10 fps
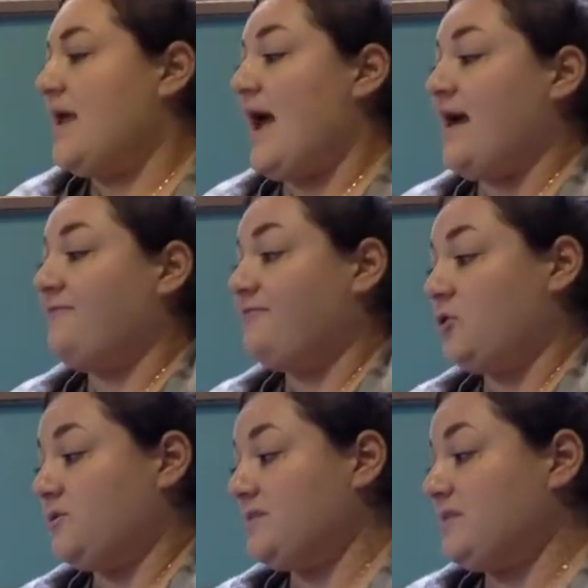At
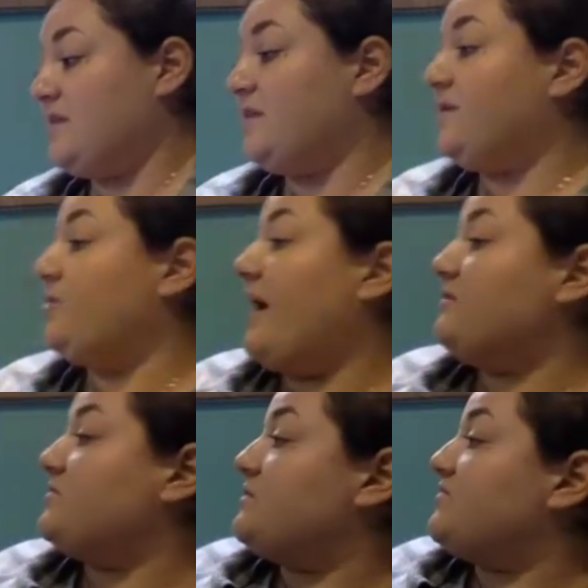first, the little
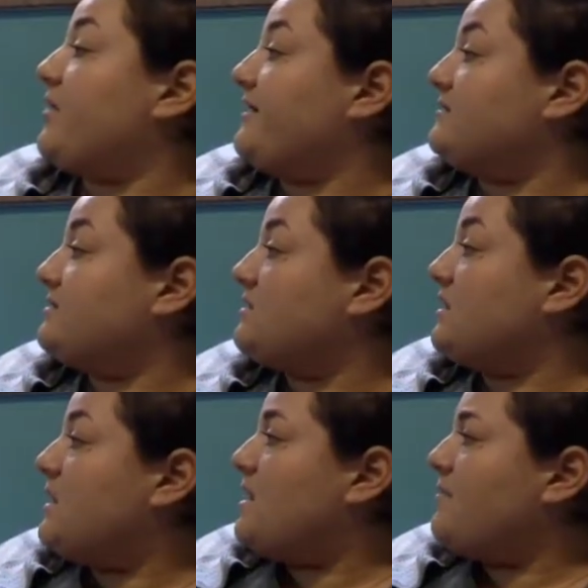house was frightened,
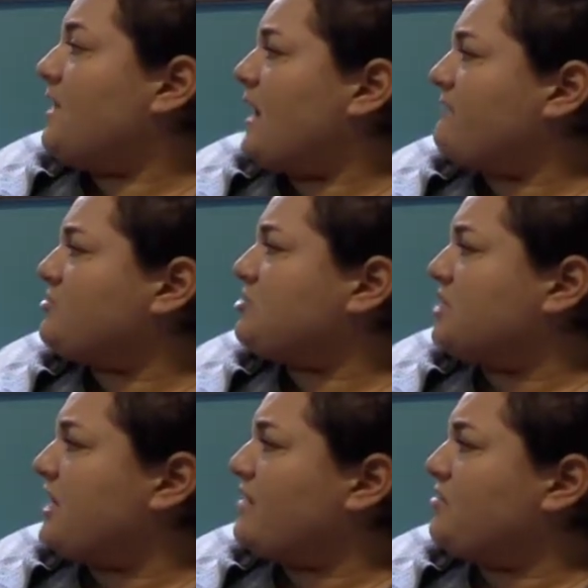but after she
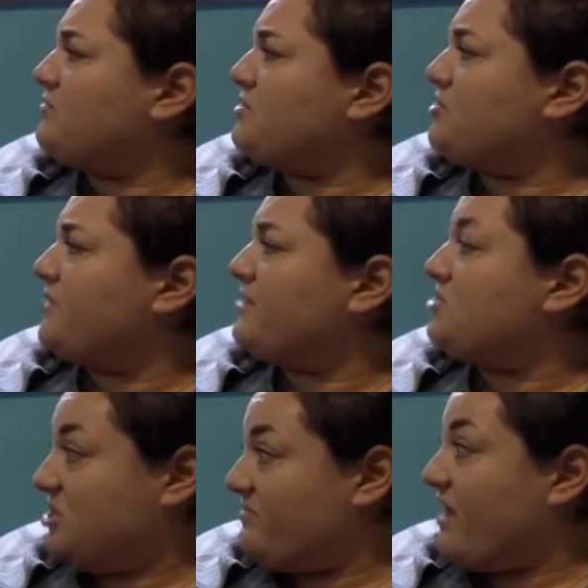got used to it,
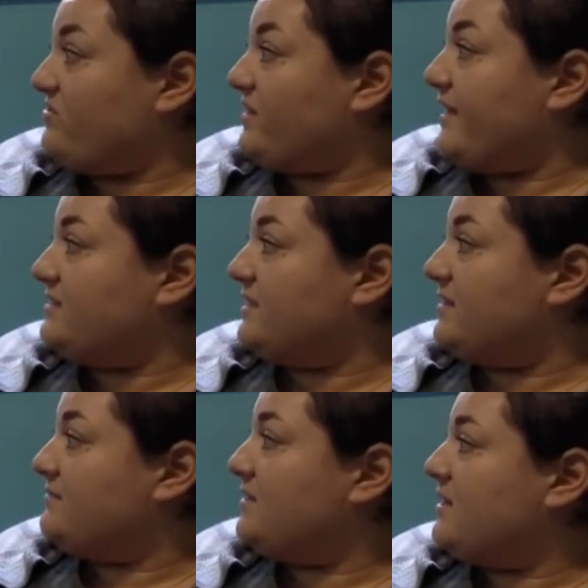she rather liked
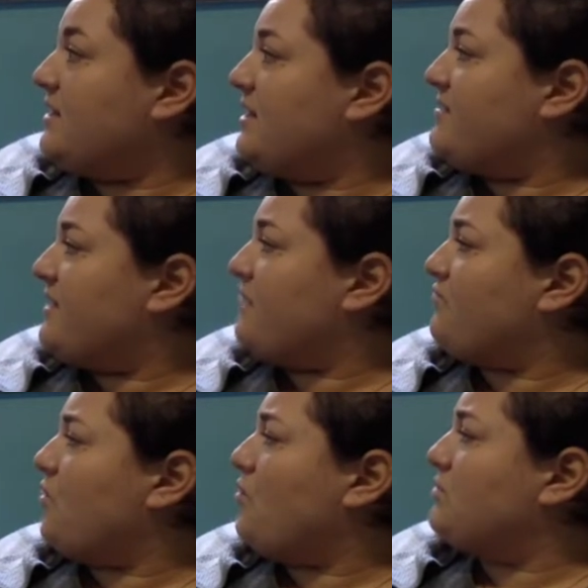it. They
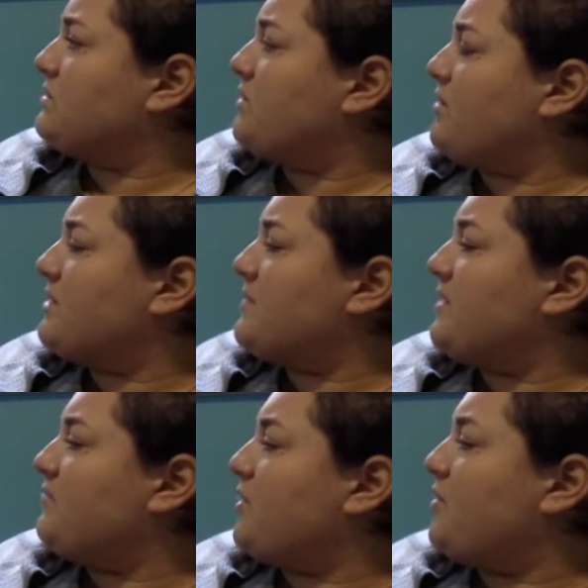rolled along the
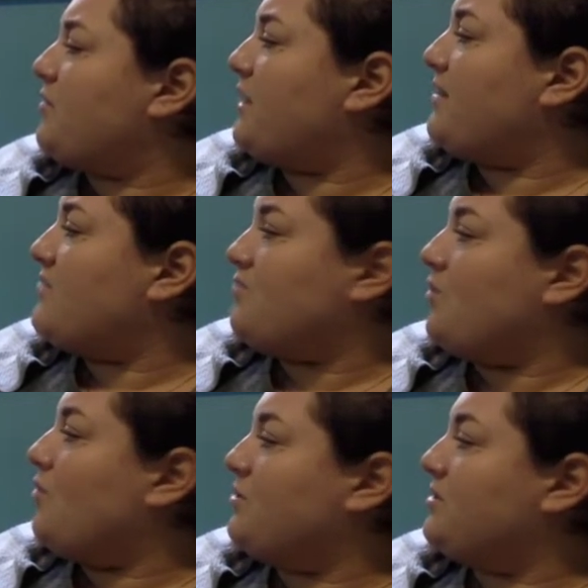big road, and they
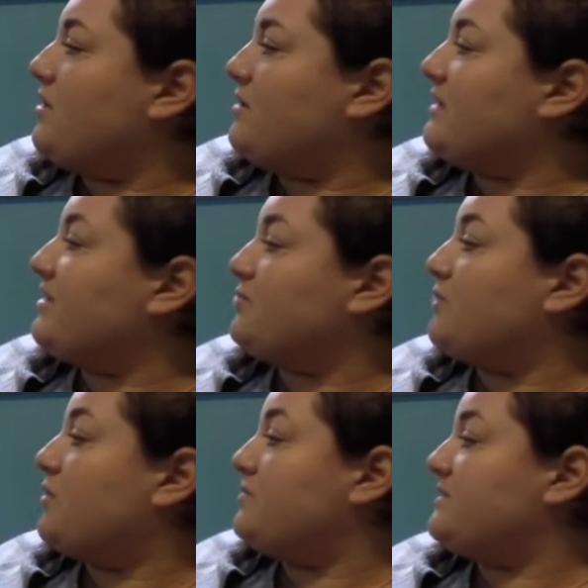rolled along the little
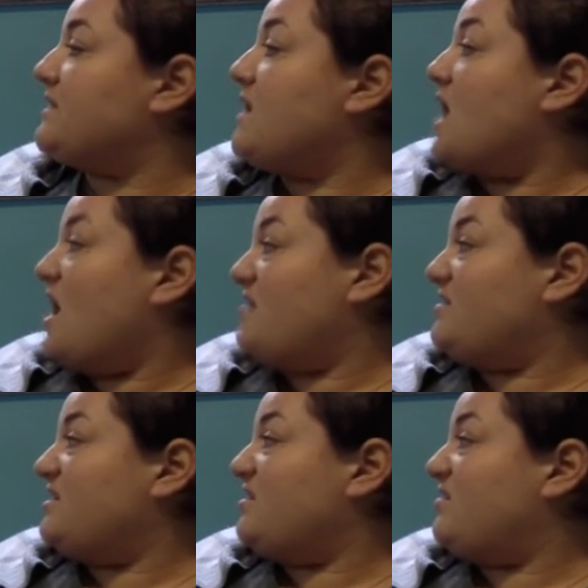roads,
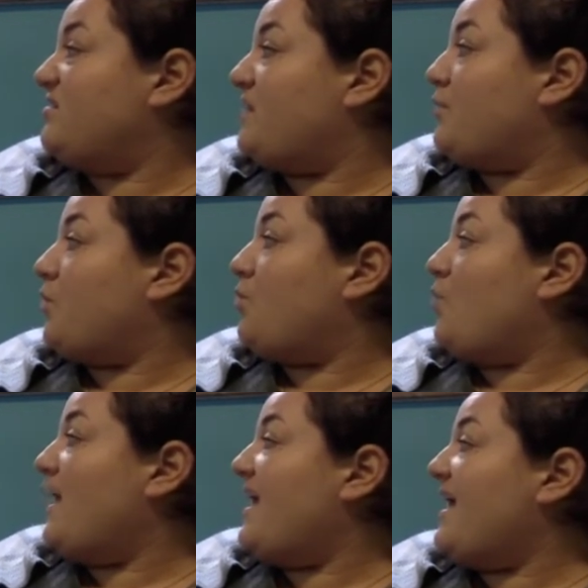until they were
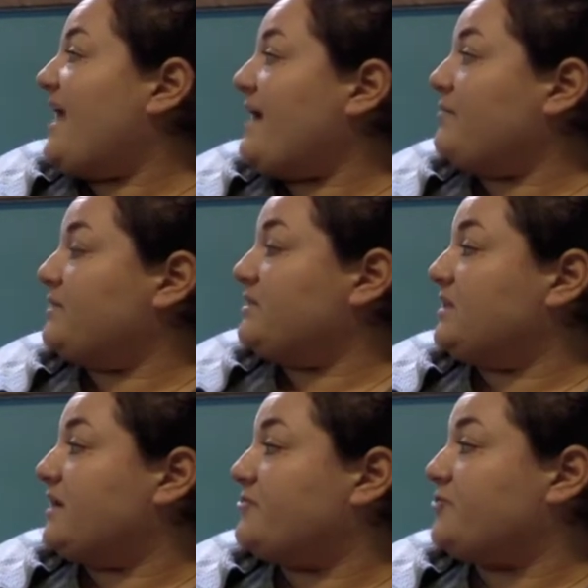way out in the
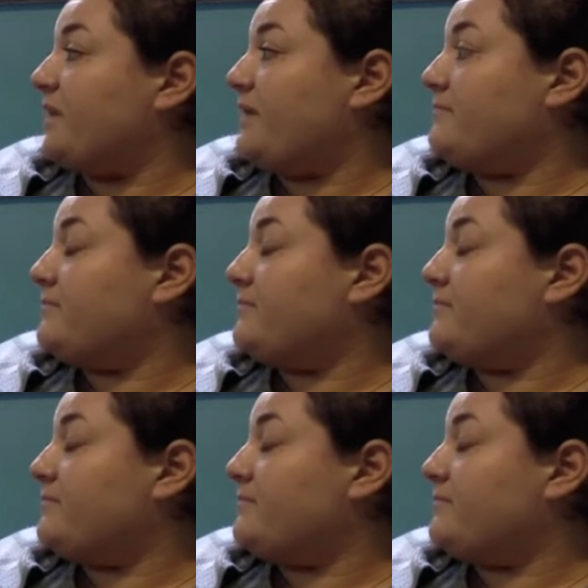country.